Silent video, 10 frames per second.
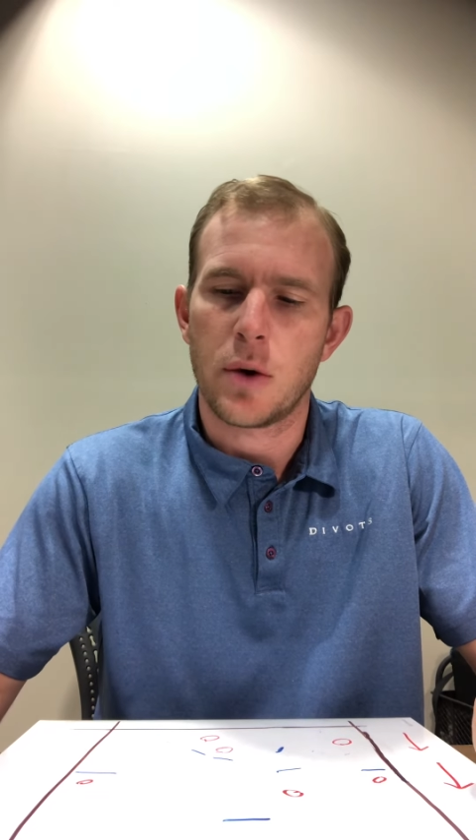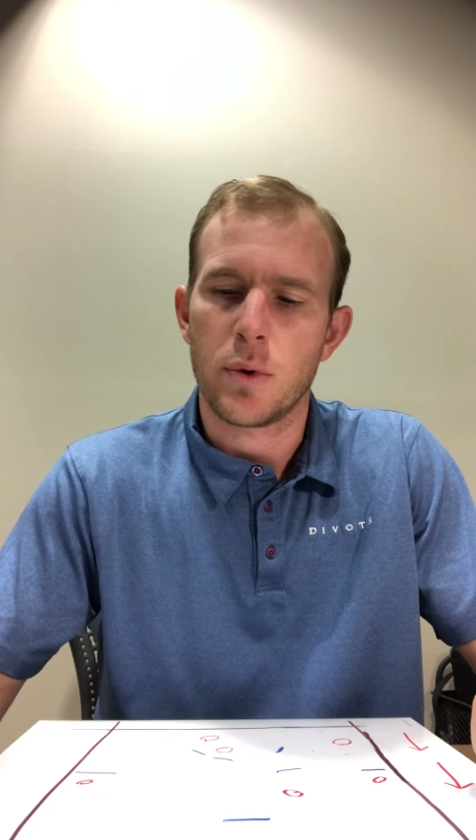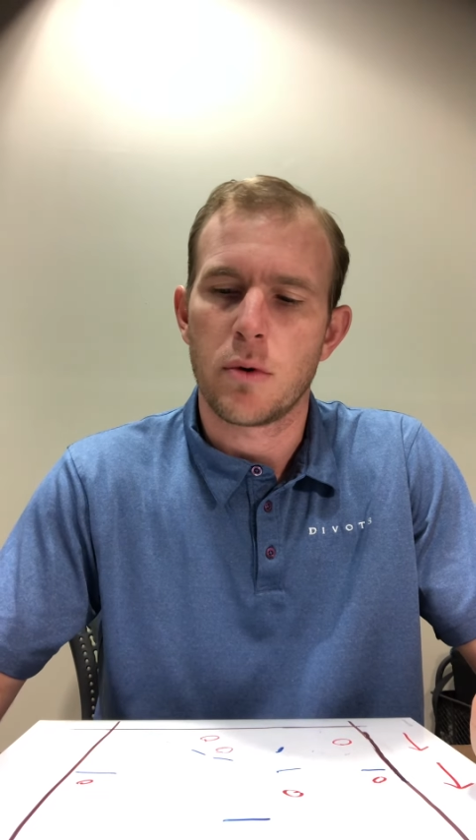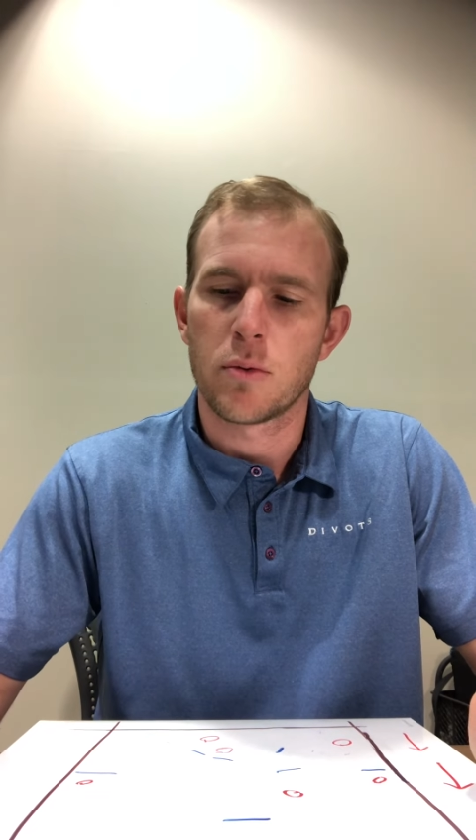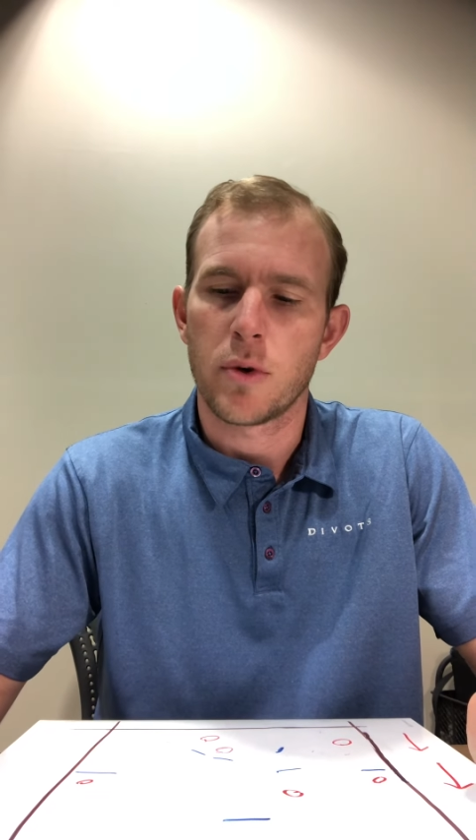we
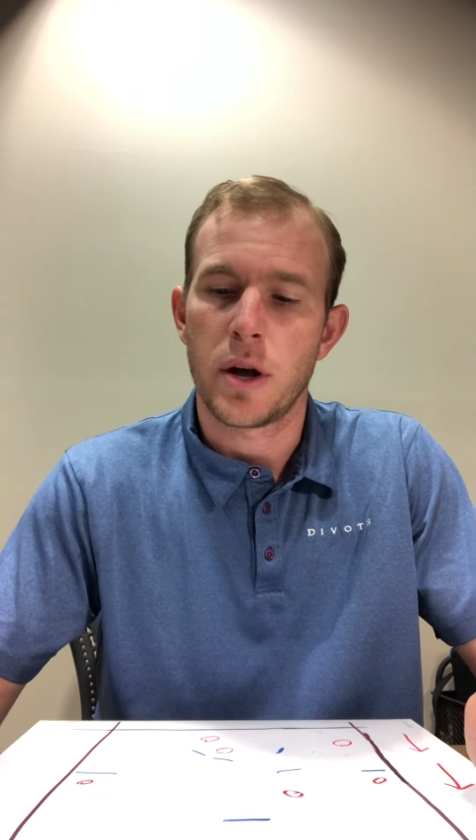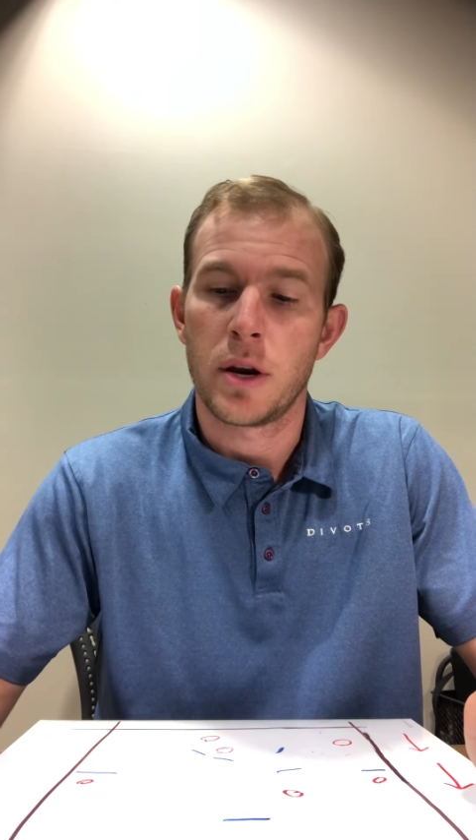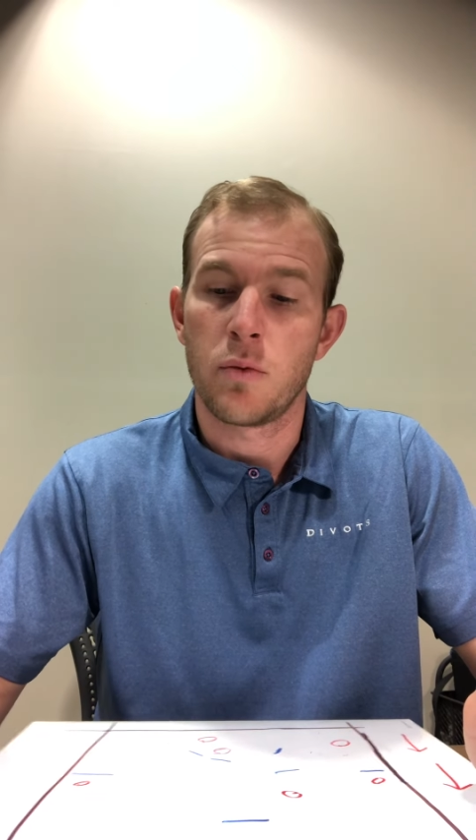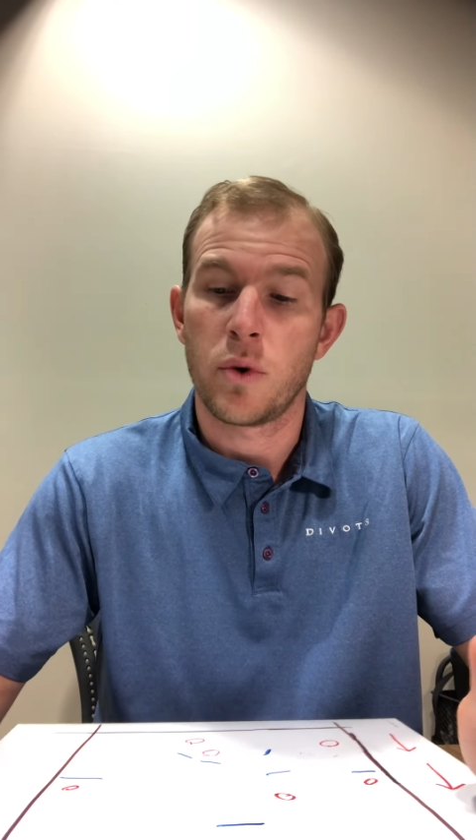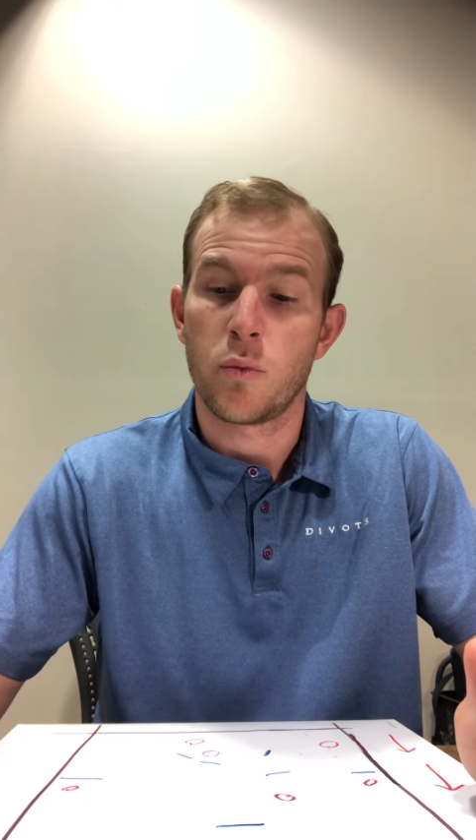will run
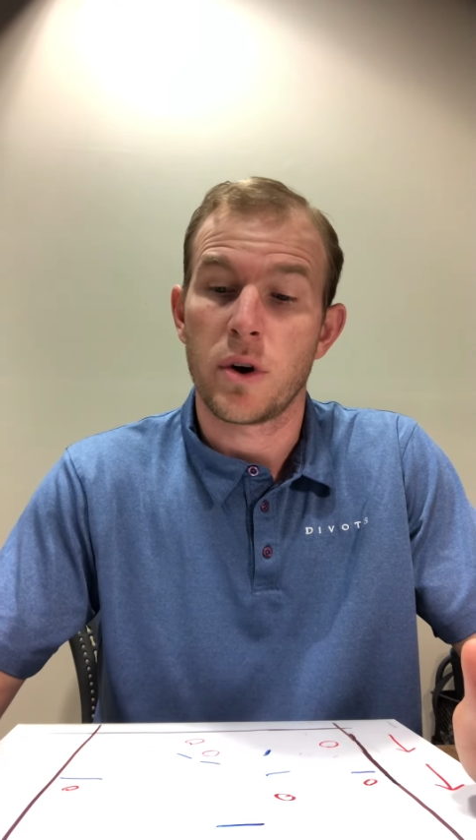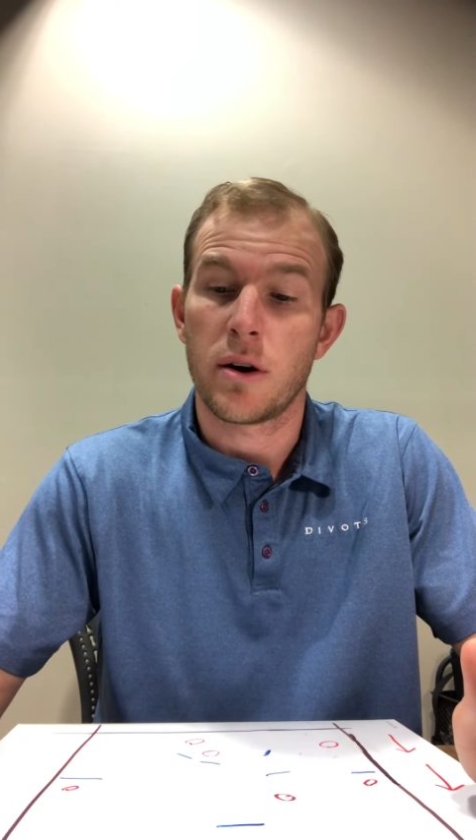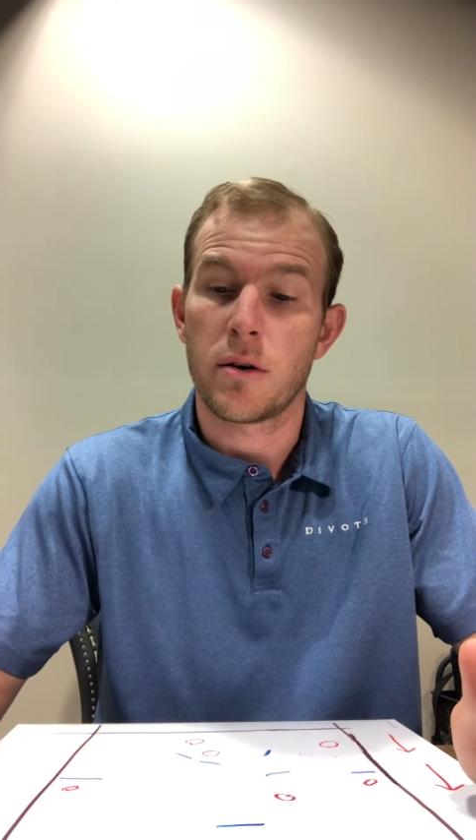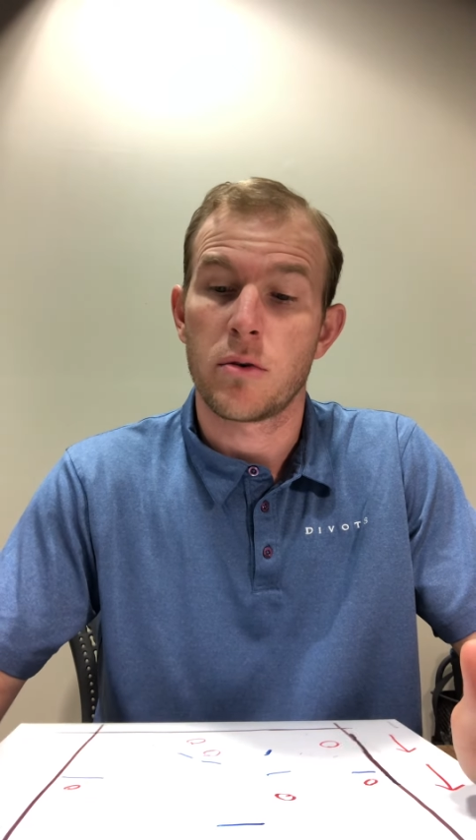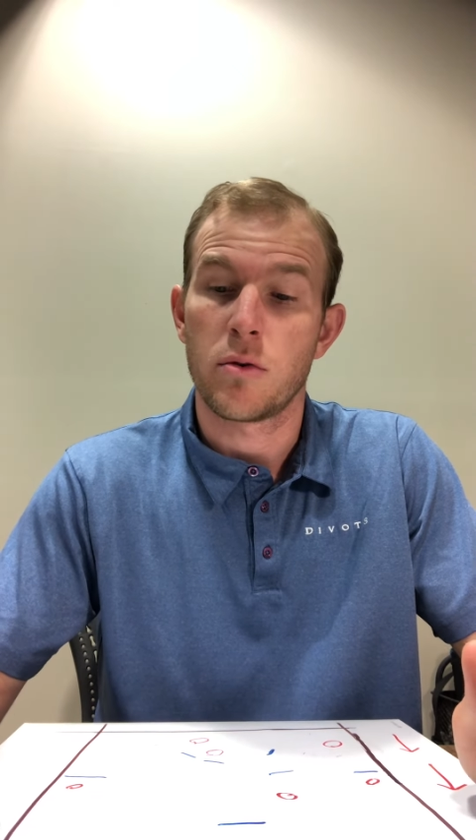when we
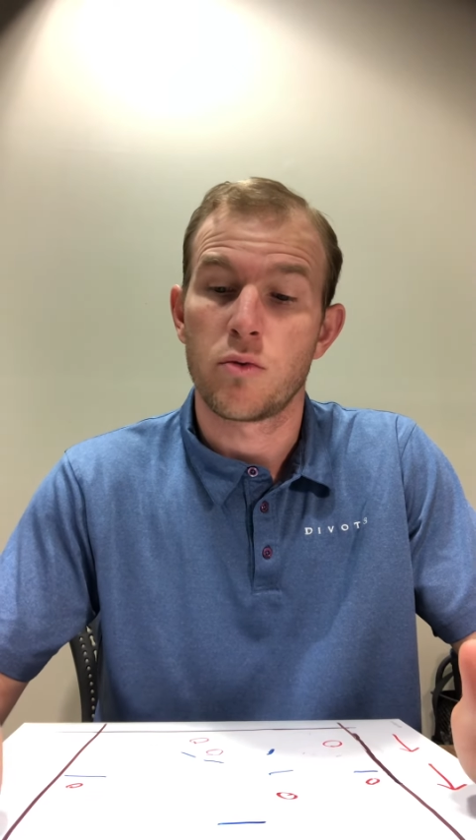are